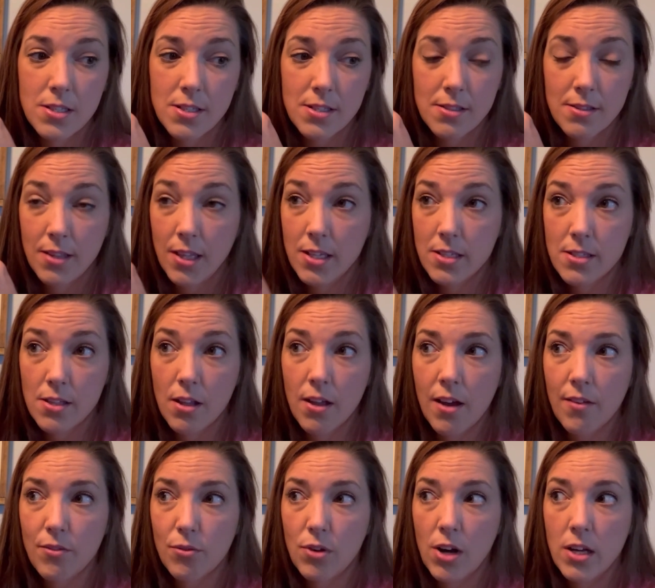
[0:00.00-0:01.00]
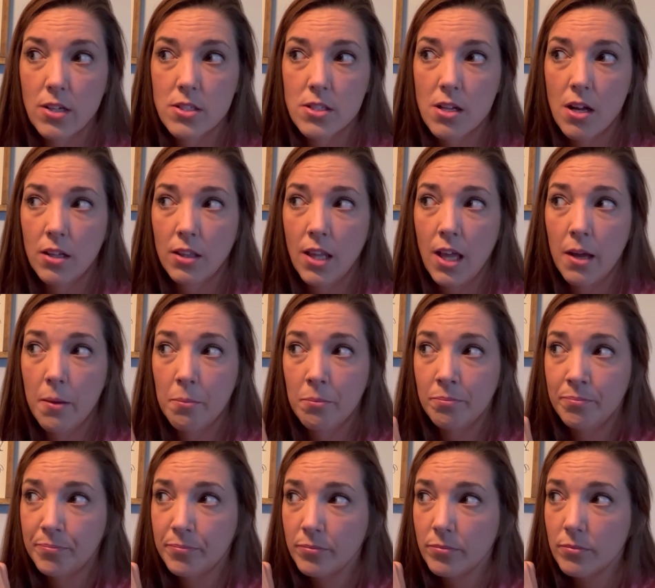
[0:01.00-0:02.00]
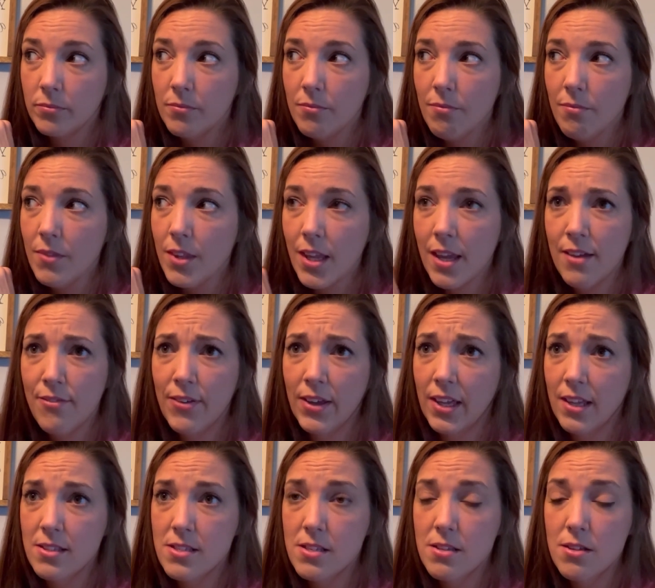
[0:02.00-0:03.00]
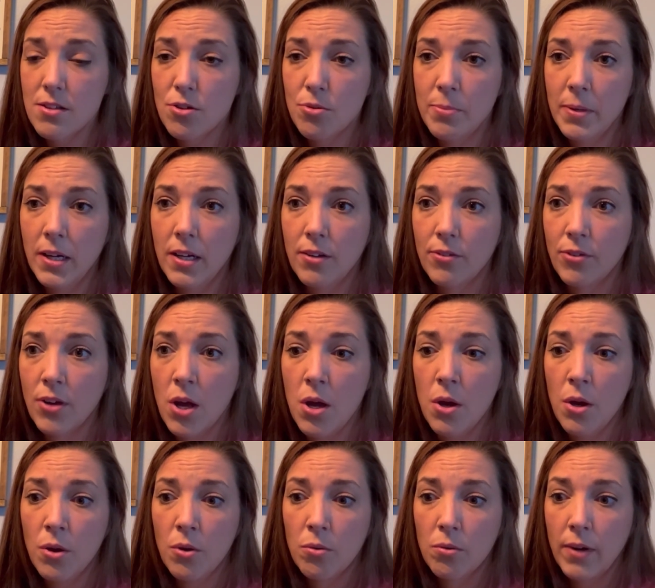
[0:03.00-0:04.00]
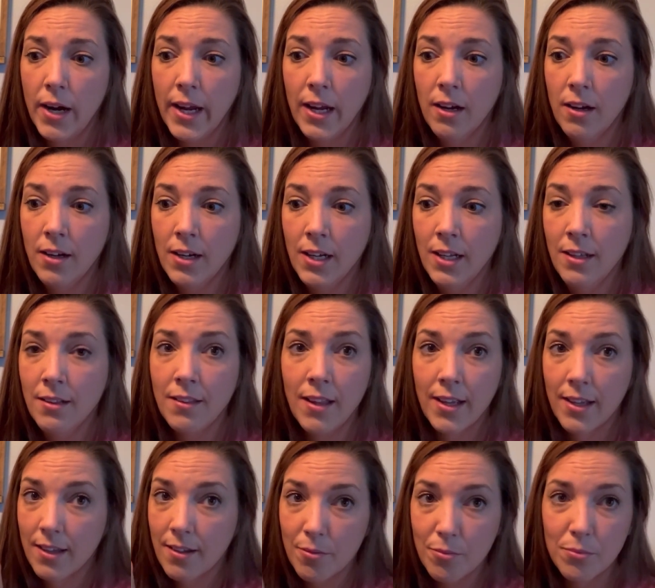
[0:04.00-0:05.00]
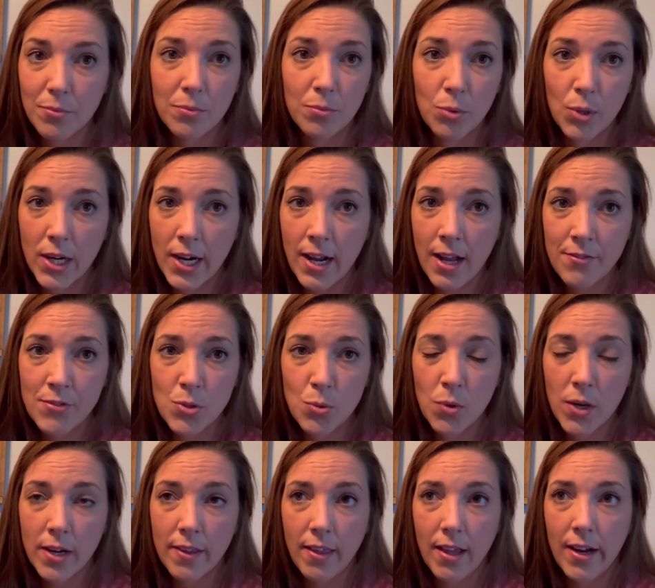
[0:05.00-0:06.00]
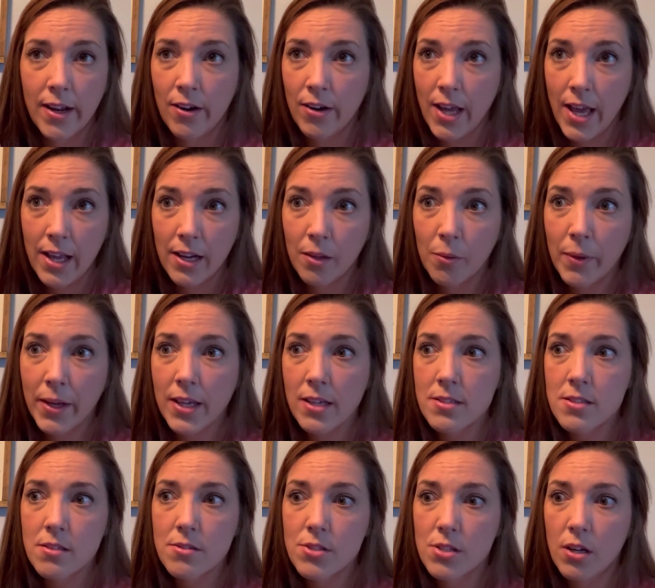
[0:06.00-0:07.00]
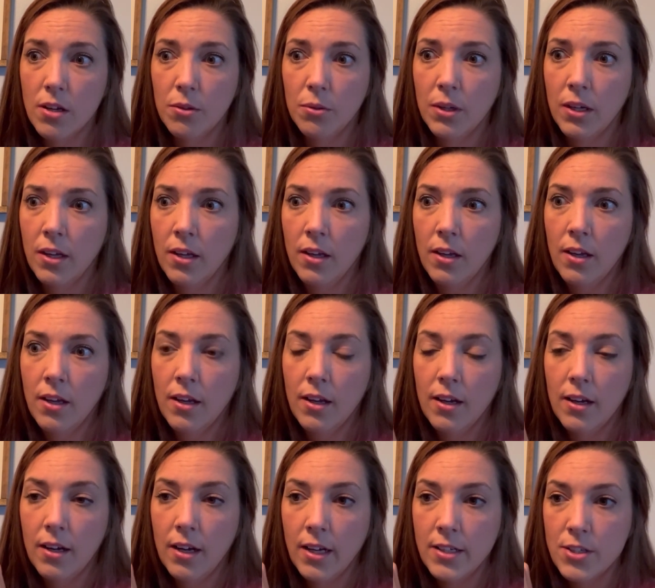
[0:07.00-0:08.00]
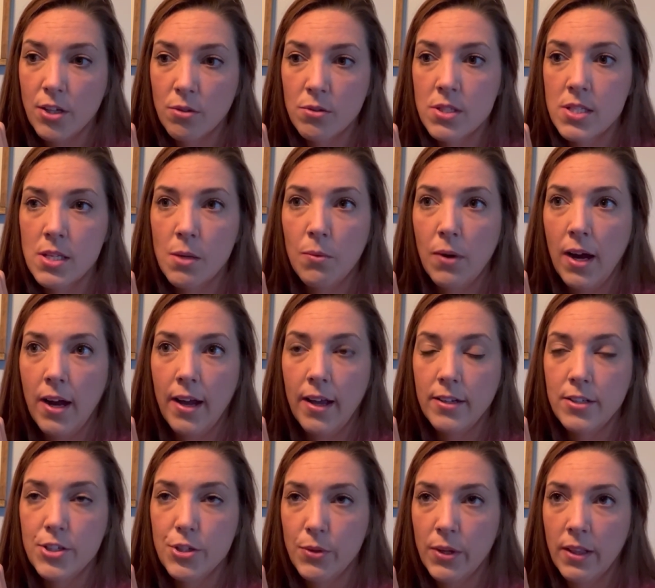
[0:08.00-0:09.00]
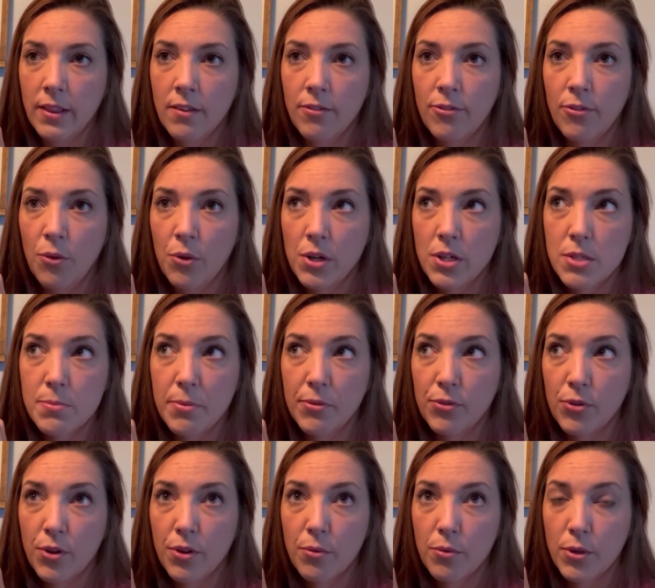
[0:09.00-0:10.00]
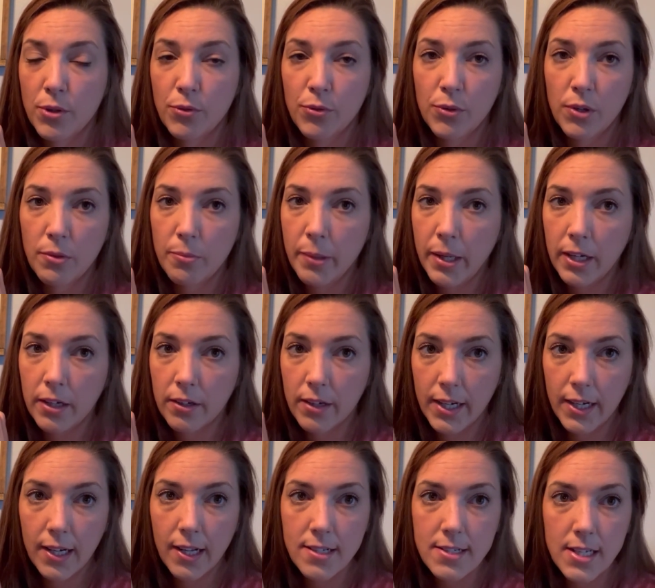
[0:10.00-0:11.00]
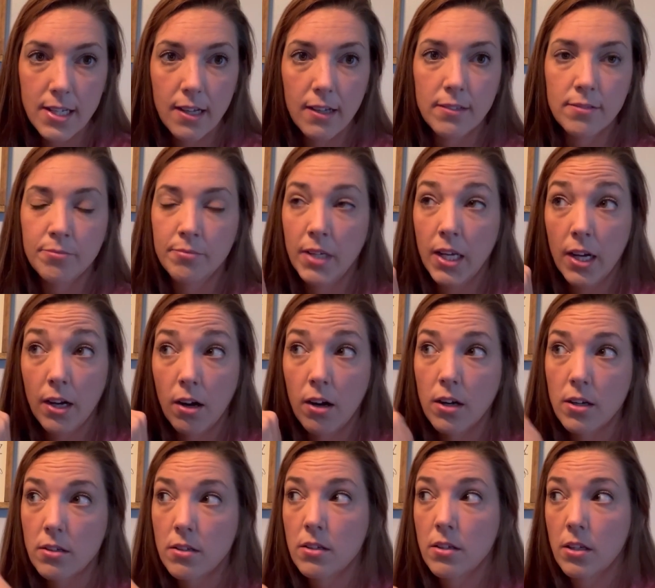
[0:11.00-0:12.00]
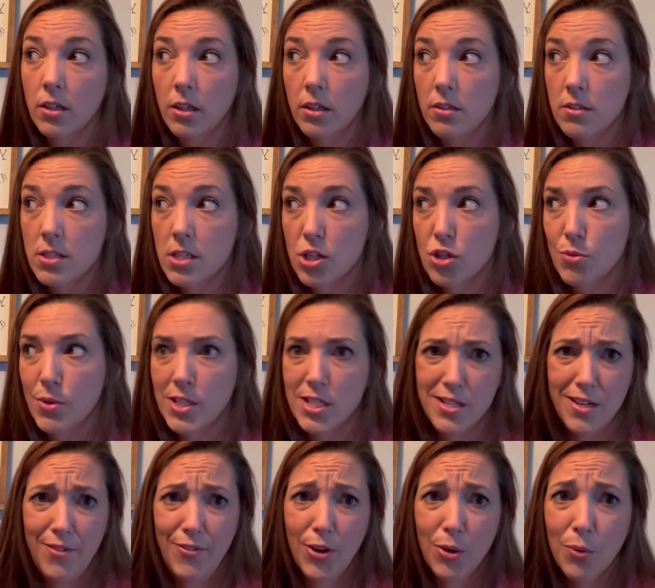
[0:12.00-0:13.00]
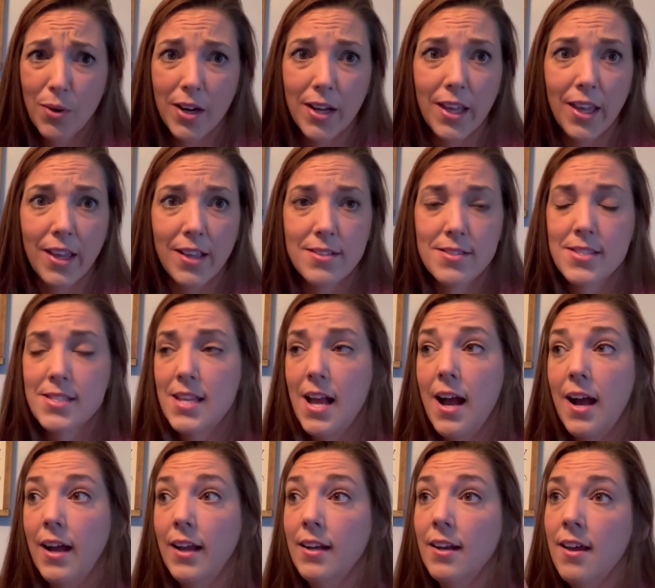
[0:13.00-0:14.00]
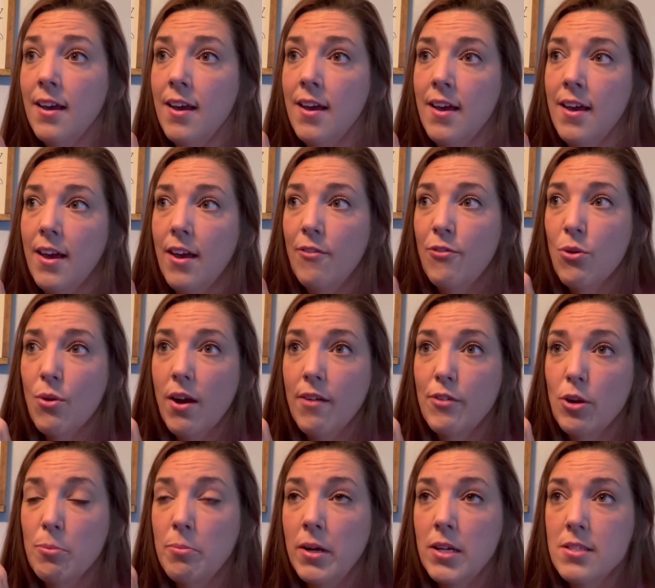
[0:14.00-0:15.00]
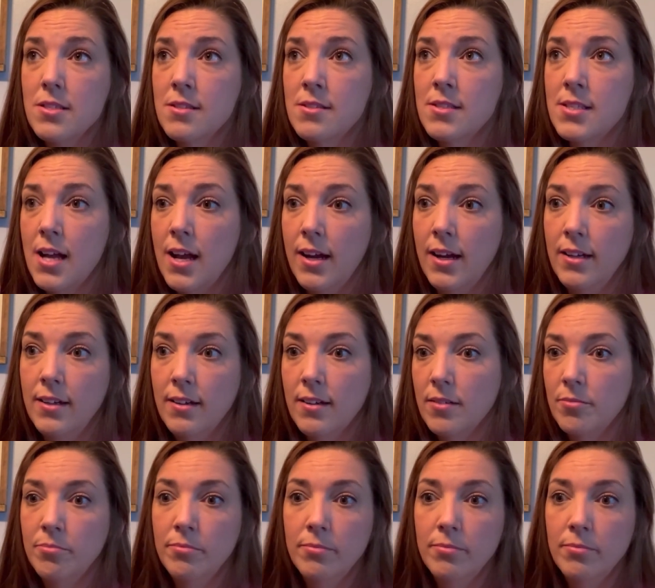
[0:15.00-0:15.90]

They still have rust on them. If it gets a little bit of rain on it, like we're gonna have to work that out anyways. So I don't see why doing the floors before the roof would have been a great idea in our situation. If you're working inside, if you have your bus inside a